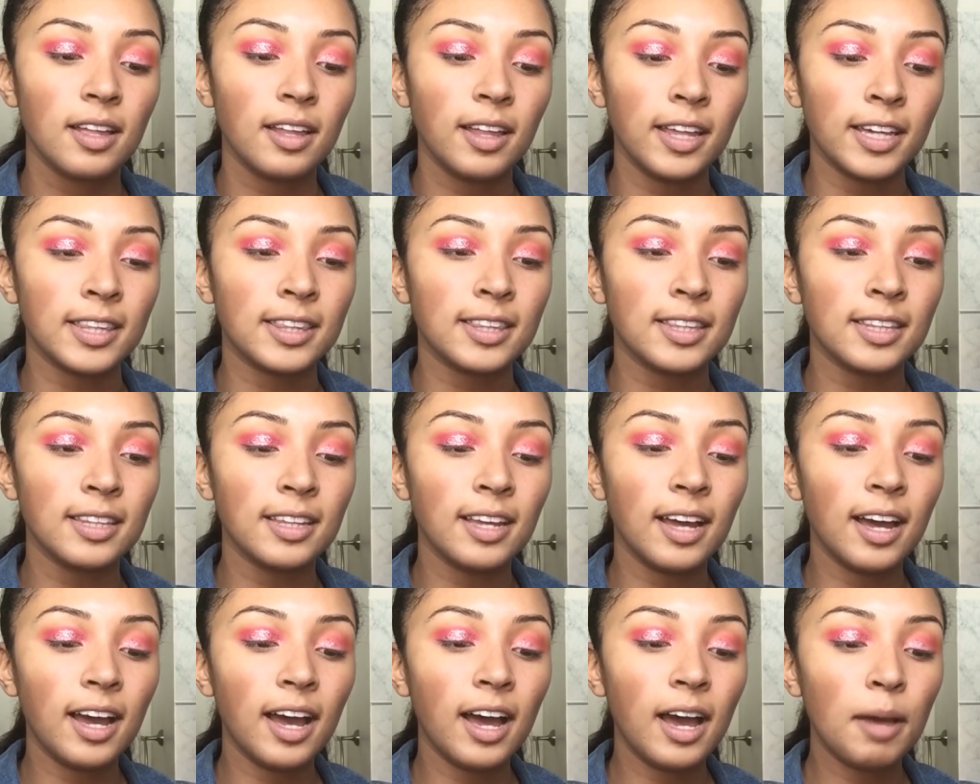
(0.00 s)
like,
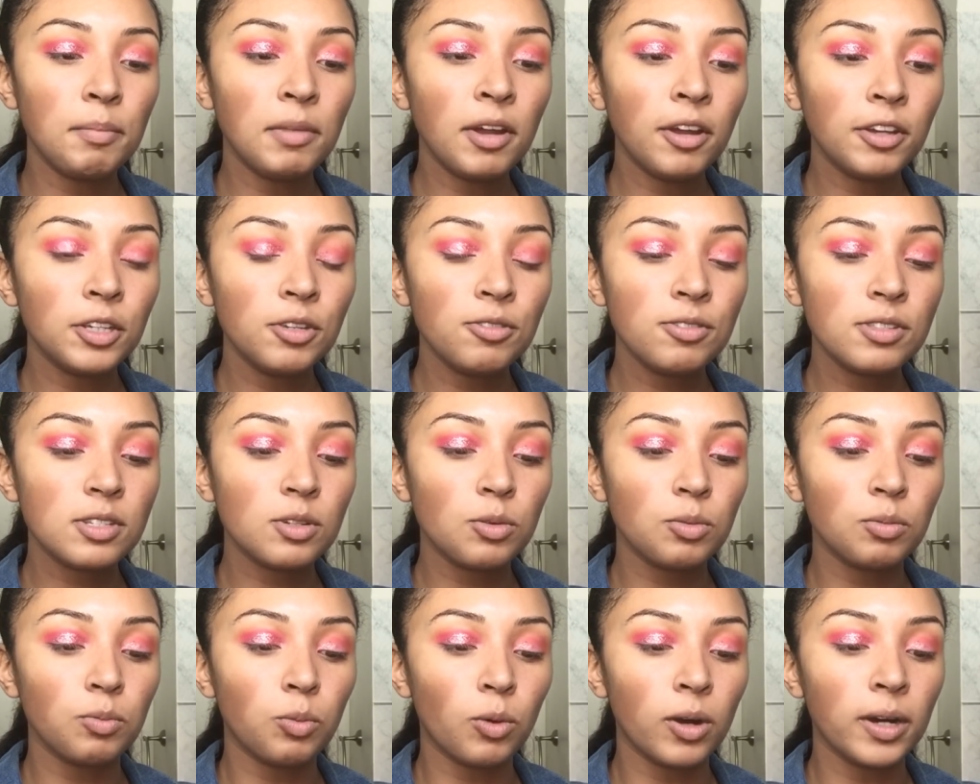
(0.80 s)
I'm not used
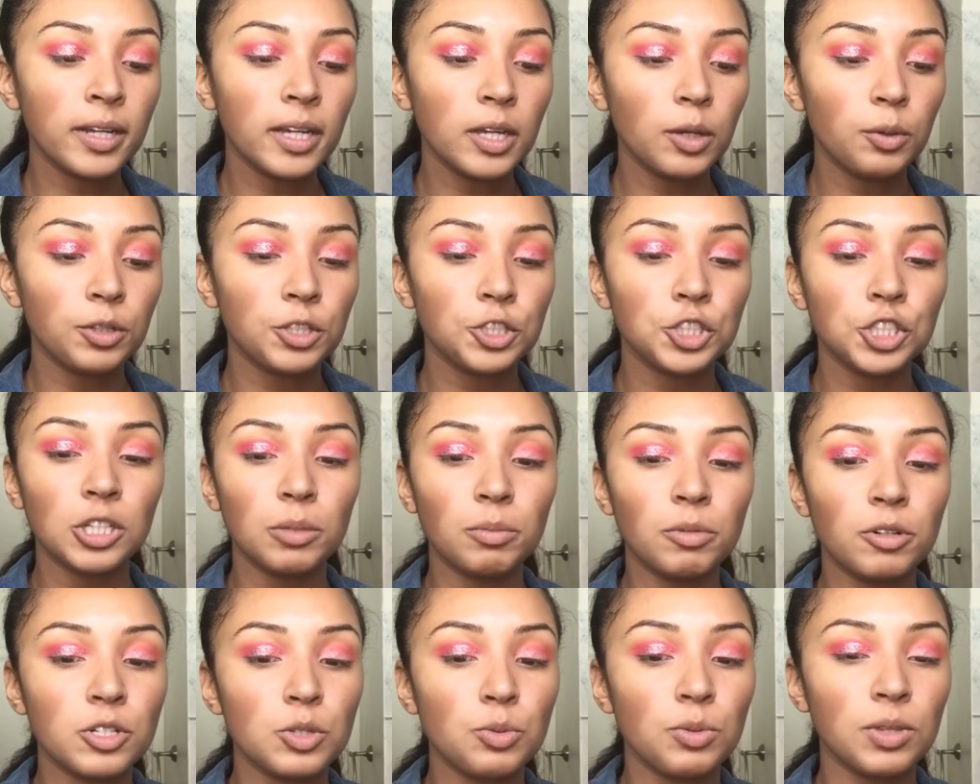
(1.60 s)
to working with
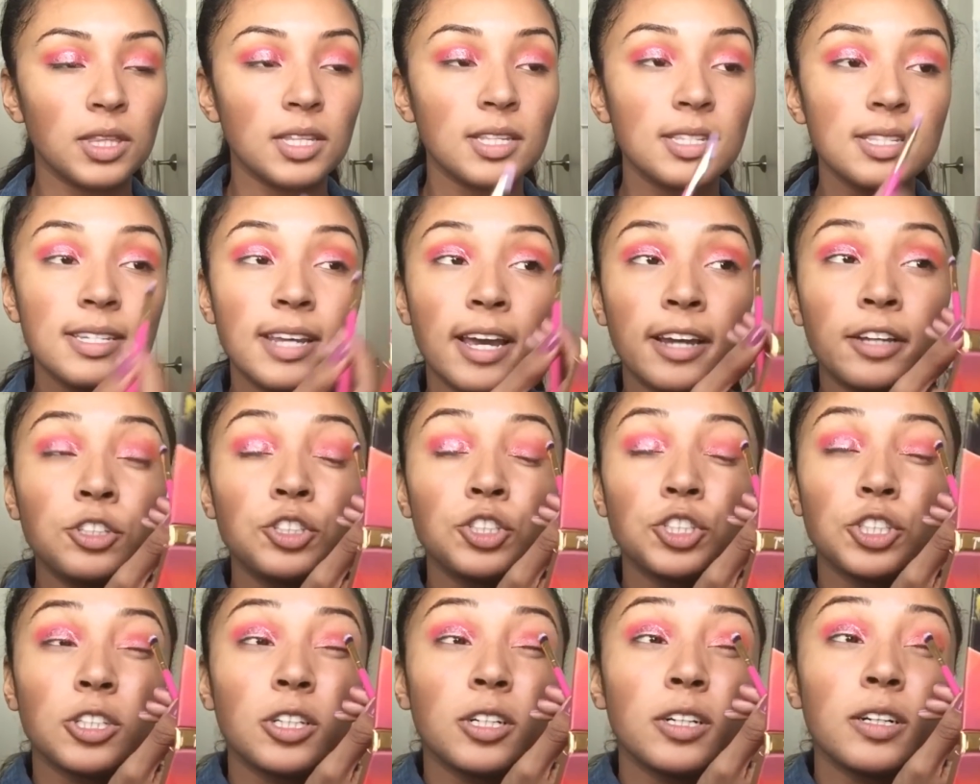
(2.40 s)
shimmers with this
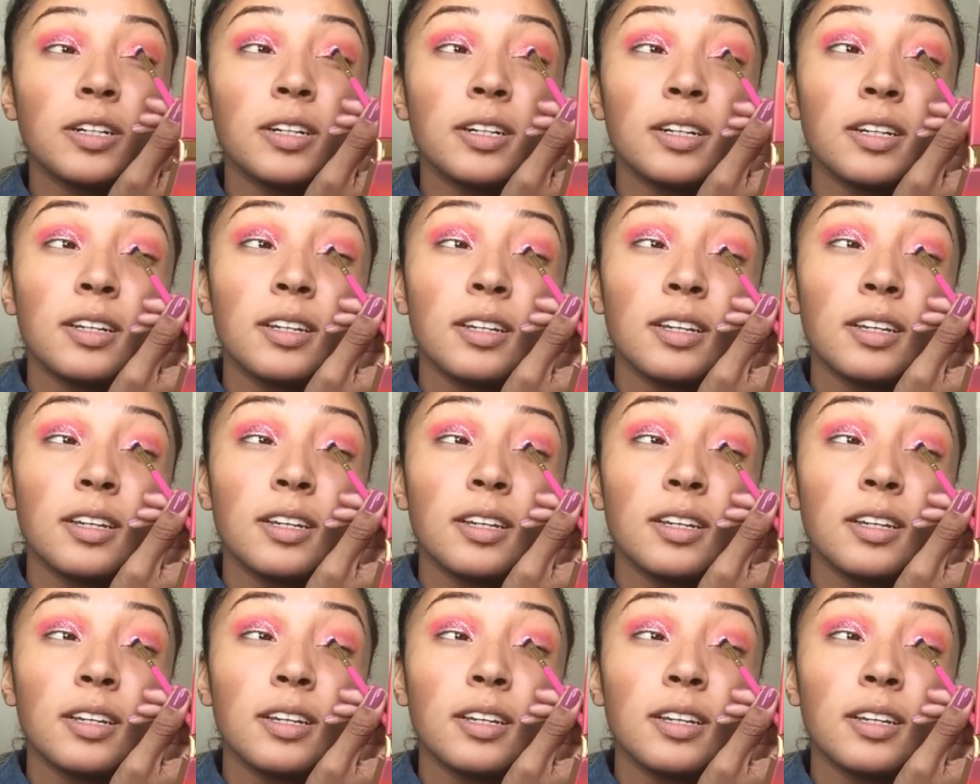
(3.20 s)
texture.